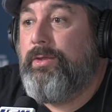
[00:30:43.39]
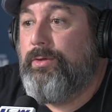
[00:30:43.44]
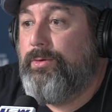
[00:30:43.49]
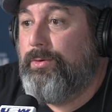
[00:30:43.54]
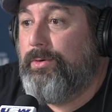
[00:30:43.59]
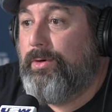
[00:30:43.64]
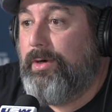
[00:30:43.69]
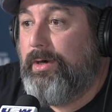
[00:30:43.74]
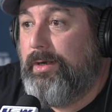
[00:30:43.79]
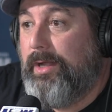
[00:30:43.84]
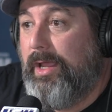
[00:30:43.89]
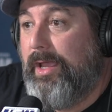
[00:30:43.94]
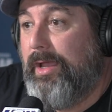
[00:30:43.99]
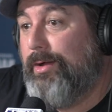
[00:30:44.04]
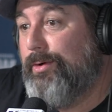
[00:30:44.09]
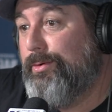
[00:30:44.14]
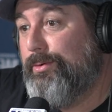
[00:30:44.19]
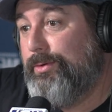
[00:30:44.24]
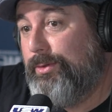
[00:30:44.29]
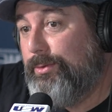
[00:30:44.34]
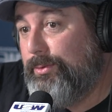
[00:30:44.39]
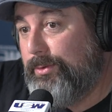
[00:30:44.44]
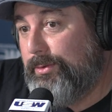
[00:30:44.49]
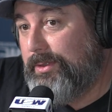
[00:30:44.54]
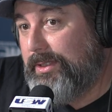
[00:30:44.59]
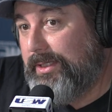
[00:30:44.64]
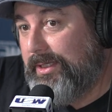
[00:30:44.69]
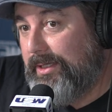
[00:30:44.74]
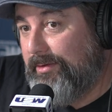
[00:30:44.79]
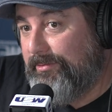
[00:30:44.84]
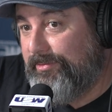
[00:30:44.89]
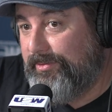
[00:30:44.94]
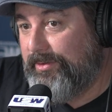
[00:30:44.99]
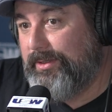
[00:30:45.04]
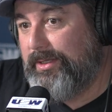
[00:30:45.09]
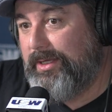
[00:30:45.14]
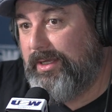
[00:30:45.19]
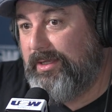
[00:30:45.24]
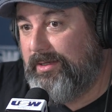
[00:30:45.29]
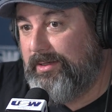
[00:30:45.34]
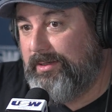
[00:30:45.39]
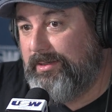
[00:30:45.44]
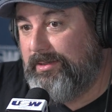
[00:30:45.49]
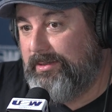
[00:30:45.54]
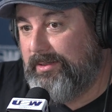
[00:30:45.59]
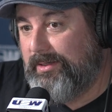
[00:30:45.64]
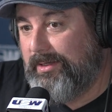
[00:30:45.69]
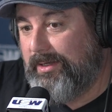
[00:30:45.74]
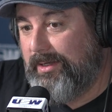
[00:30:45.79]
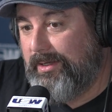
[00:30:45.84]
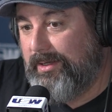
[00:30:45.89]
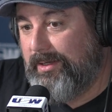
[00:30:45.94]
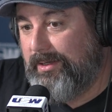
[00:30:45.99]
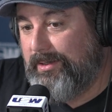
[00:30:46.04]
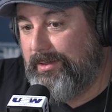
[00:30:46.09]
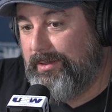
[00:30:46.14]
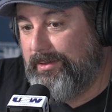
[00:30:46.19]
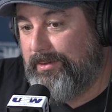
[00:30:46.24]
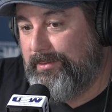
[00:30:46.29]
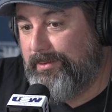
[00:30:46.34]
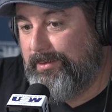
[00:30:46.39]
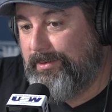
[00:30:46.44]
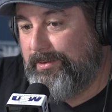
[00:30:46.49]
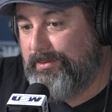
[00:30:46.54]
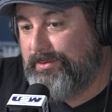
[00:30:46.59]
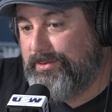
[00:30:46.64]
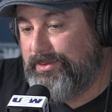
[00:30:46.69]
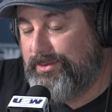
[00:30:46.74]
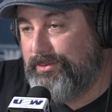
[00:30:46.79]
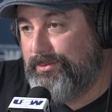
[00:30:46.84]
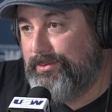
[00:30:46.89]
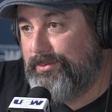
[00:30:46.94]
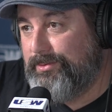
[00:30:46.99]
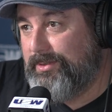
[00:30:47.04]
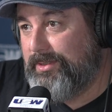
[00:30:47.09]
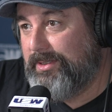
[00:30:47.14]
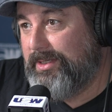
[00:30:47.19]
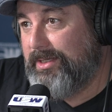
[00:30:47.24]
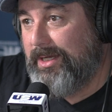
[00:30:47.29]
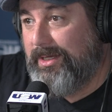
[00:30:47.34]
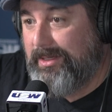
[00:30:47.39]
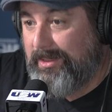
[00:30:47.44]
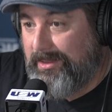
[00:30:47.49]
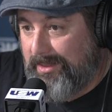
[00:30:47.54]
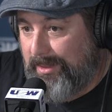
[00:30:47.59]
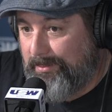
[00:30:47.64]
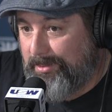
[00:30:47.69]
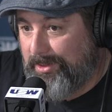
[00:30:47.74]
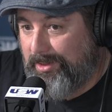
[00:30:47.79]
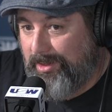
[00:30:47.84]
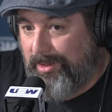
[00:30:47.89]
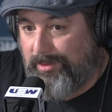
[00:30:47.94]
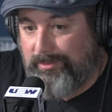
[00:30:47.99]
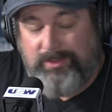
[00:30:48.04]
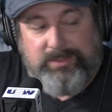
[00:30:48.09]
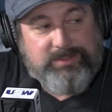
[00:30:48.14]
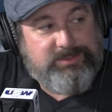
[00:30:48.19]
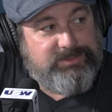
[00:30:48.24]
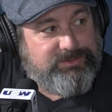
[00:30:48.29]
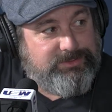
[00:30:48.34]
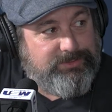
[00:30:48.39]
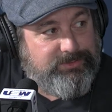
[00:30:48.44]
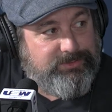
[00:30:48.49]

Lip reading: who are now newly affiliated to the Canadian Labour Congress. Yeah.